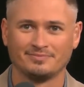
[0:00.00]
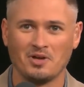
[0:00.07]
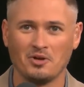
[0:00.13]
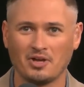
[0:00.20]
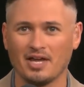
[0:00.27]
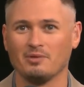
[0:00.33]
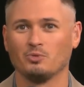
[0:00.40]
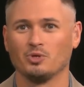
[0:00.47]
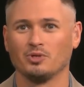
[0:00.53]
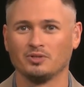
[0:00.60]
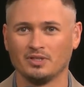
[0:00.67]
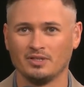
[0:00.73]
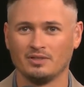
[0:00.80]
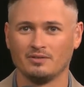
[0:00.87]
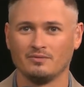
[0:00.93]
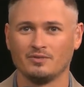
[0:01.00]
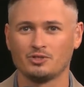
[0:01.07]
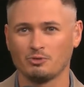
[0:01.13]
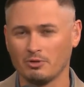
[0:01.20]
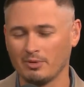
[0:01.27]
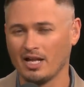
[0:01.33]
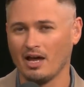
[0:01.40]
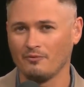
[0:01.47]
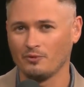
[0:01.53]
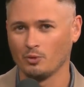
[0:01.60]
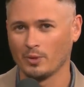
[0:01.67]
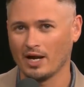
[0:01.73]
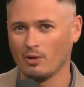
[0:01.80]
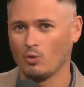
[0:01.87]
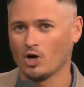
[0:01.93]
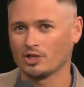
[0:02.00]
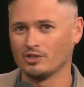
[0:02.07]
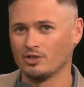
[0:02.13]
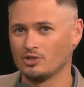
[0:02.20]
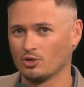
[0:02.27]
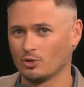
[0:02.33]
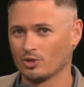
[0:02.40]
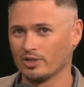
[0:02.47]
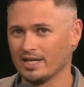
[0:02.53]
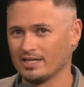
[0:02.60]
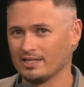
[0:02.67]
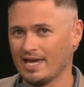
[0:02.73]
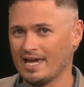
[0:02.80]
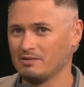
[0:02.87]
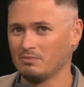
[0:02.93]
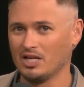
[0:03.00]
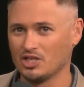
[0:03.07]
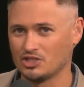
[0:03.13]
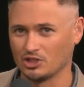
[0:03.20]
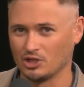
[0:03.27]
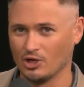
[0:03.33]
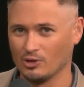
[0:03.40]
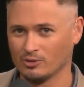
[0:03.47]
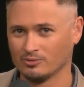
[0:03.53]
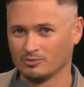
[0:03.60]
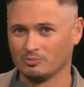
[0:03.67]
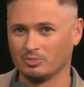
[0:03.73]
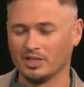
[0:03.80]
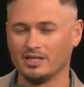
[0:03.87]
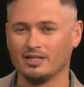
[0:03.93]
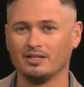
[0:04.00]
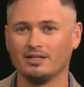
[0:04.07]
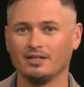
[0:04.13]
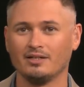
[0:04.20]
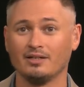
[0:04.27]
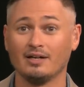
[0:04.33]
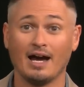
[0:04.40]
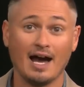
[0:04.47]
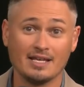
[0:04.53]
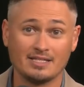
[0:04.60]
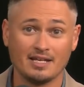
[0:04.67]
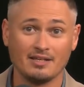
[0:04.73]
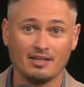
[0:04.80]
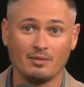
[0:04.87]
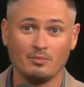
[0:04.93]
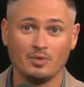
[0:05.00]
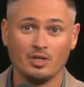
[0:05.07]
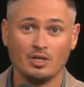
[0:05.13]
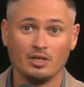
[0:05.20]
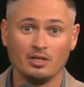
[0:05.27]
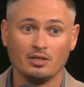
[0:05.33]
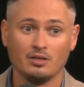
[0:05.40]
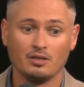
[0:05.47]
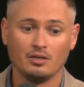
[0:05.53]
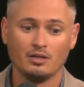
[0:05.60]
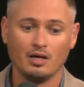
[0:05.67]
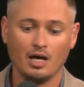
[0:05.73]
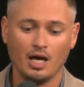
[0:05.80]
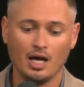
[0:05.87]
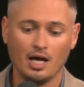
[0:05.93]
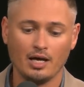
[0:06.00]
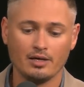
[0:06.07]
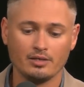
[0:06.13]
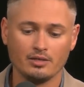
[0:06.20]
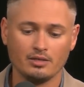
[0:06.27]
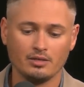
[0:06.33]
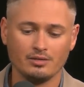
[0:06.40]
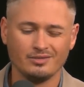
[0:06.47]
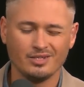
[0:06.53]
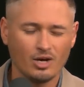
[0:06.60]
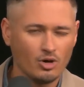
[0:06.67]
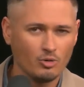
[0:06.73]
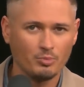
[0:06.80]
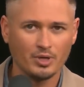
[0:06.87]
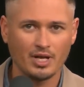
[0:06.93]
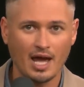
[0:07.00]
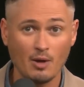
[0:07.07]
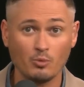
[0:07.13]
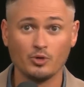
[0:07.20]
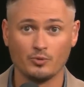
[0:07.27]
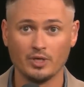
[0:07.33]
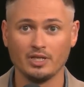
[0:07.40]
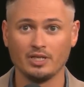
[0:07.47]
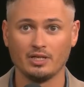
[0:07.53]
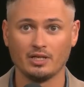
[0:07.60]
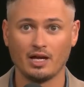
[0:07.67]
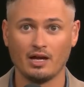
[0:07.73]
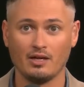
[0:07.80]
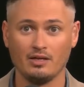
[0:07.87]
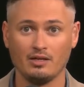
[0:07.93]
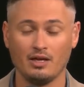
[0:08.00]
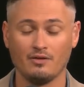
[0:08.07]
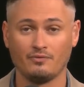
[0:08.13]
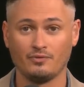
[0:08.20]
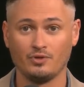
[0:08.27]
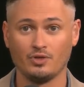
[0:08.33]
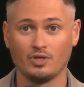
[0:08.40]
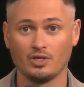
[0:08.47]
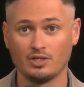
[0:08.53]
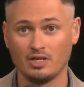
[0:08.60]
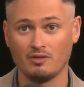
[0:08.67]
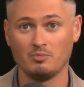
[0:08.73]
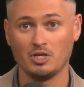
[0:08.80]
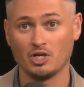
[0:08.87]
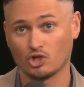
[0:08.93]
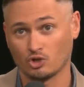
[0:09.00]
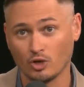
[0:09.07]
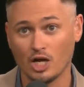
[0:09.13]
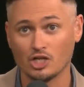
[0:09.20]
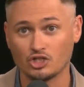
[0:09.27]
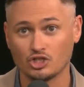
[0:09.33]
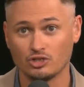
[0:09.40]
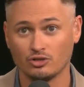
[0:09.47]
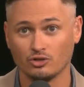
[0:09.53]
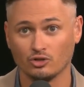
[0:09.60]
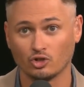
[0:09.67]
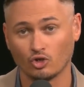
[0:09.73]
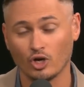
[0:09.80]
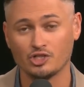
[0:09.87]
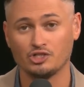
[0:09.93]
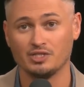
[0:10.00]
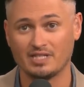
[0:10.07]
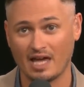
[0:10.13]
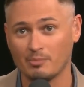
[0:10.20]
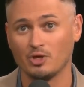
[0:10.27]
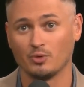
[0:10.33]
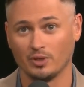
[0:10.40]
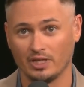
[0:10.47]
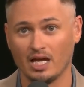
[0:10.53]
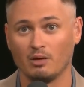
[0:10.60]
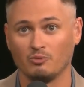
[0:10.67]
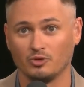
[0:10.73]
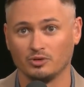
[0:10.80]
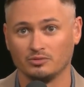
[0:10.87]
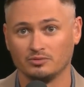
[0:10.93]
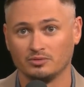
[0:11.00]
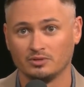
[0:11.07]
Okay, well, this would have been helpful when I walked in the door like eight minutes ago, but I said to them, uh, "No, but I would really, uh, if you could give me a crutch or crutches, that'd be really helpful."